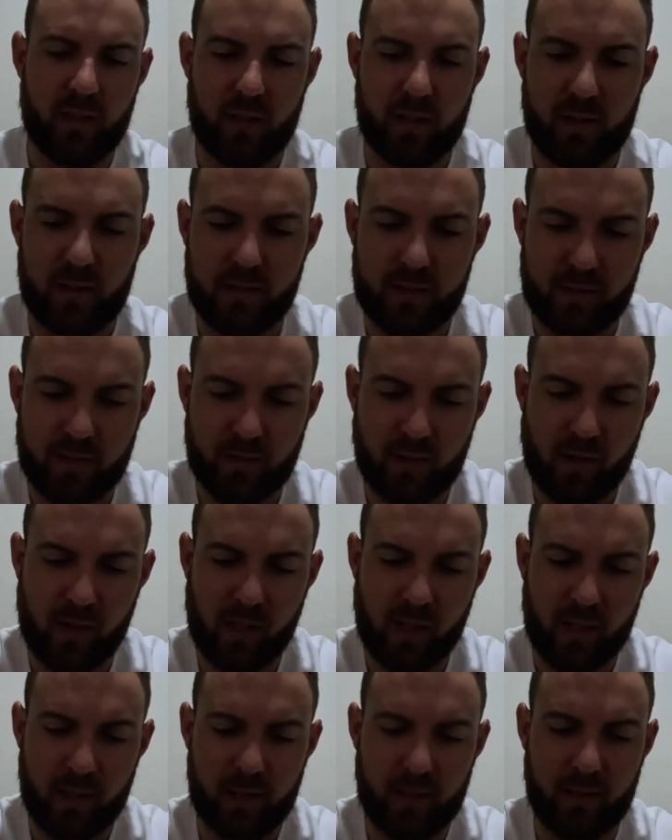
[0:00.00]
This
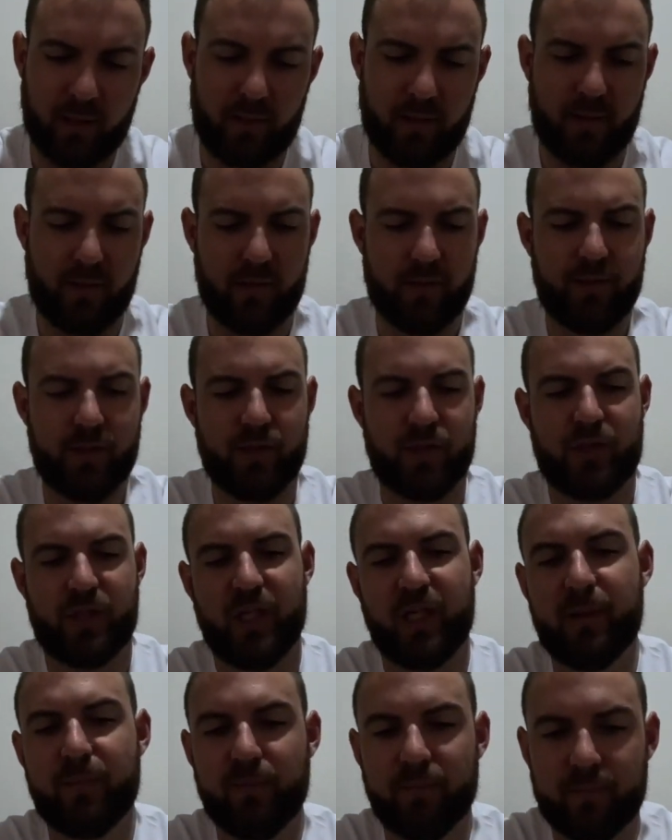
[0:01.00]
guy, it was just
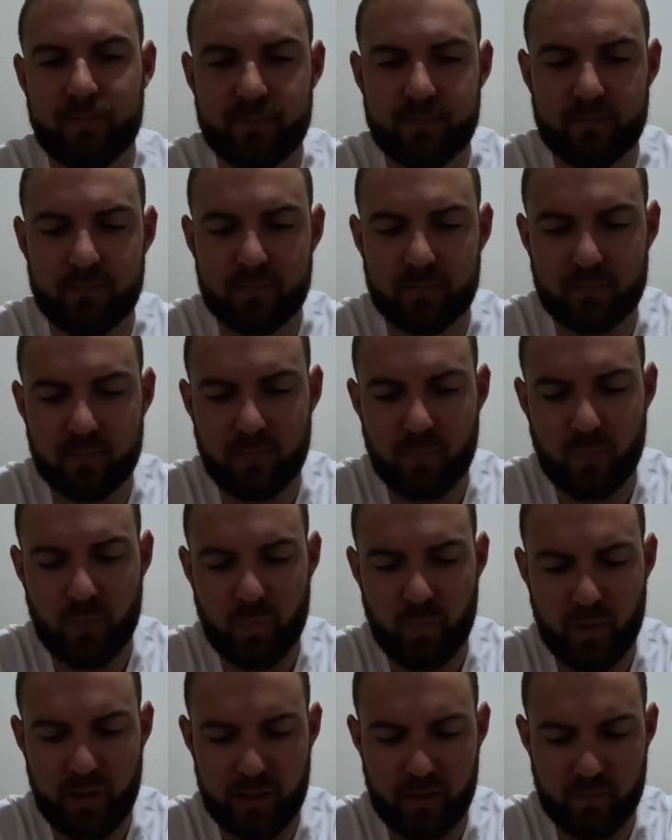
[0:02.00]
cheap,
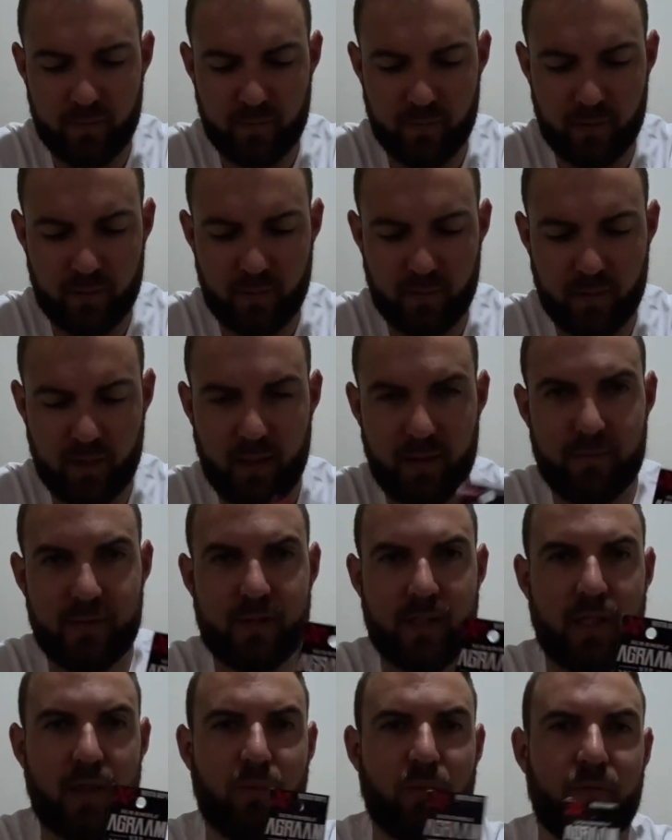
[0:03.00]
bit different, never
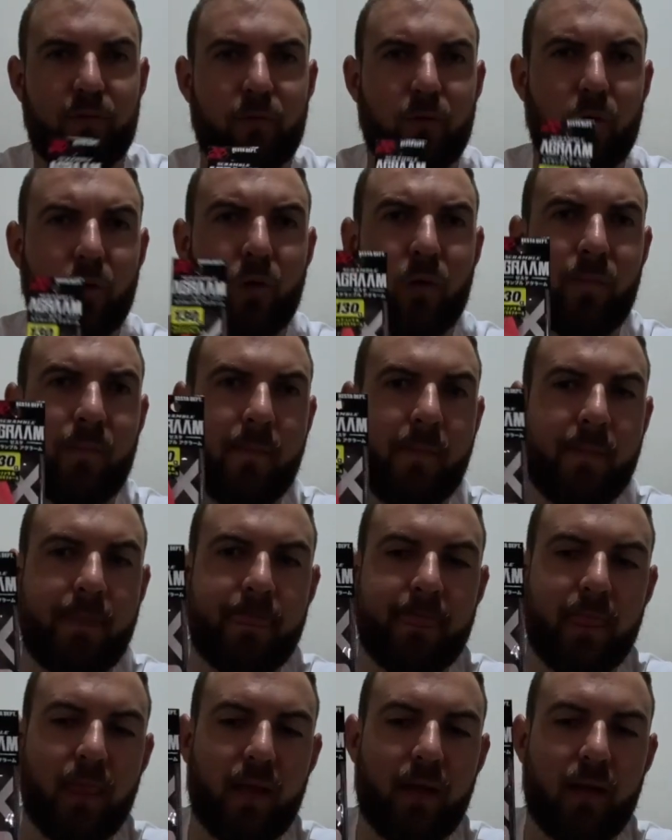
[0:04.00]
seen him before.
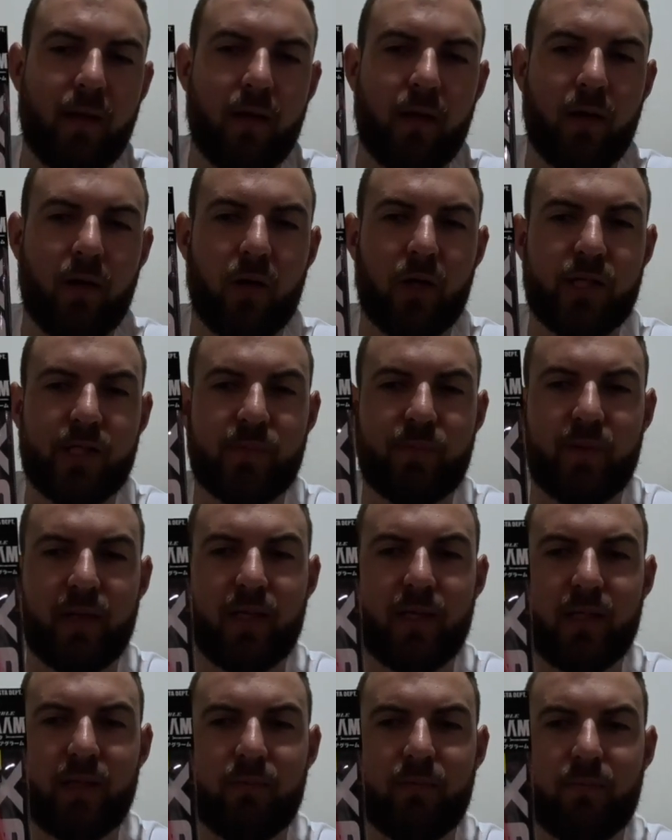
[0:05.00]
High
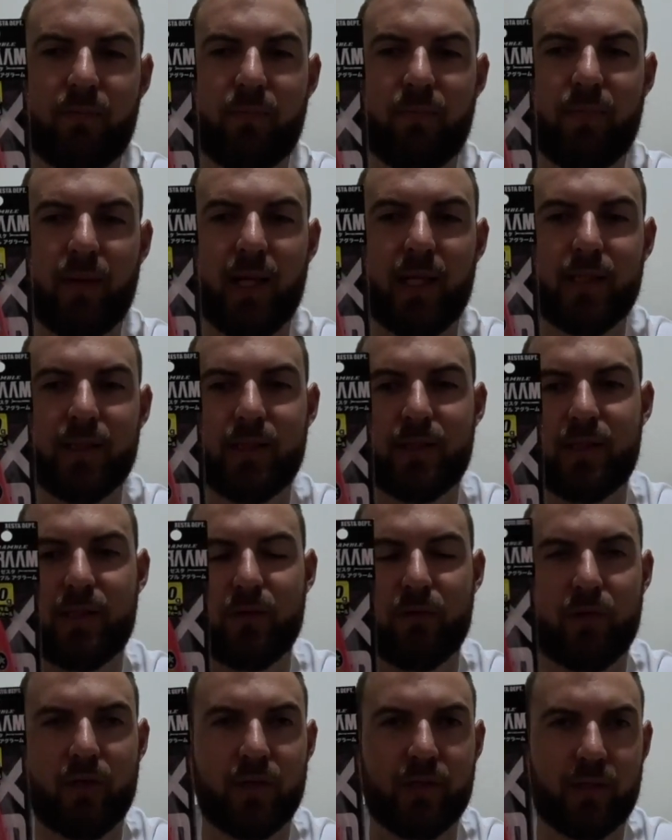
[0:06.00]
speed, but
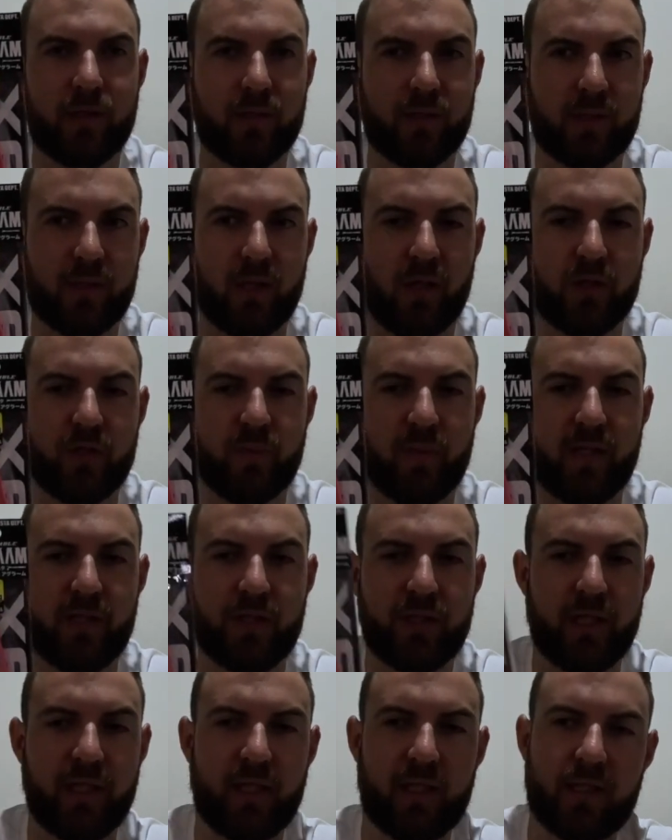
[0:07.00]
still uses a slow speed
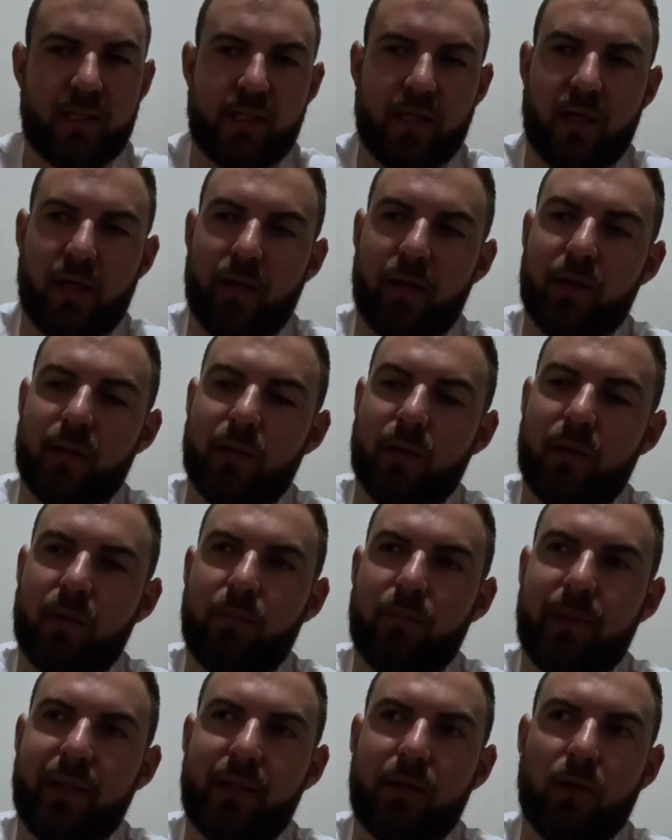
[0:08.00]
jig, so
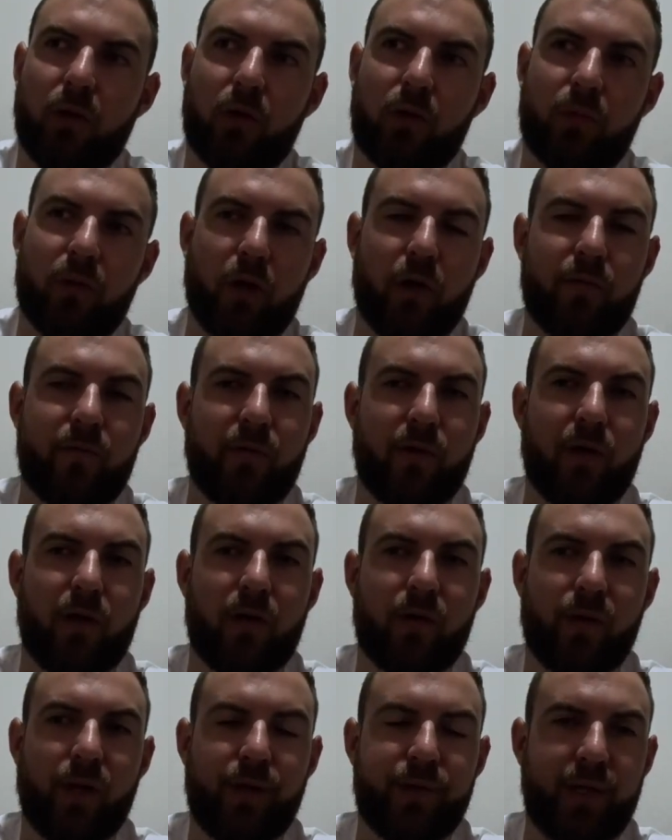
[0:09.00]
big long
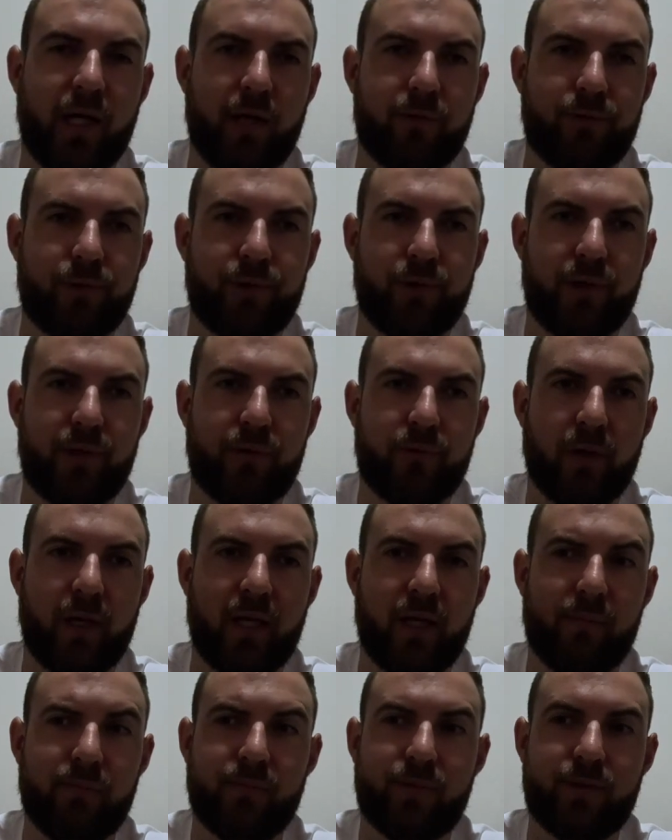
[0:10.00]
profile, only 130
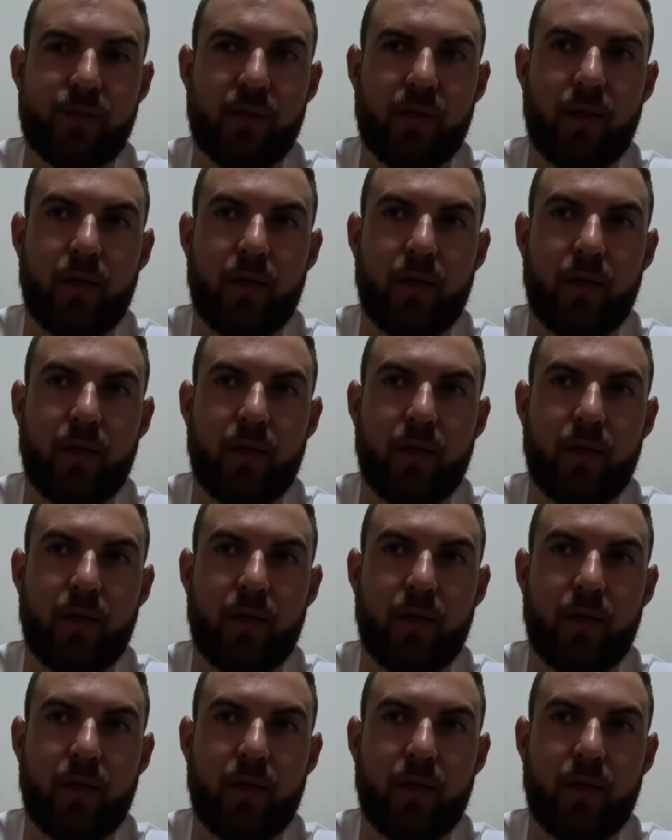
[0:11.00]
grams.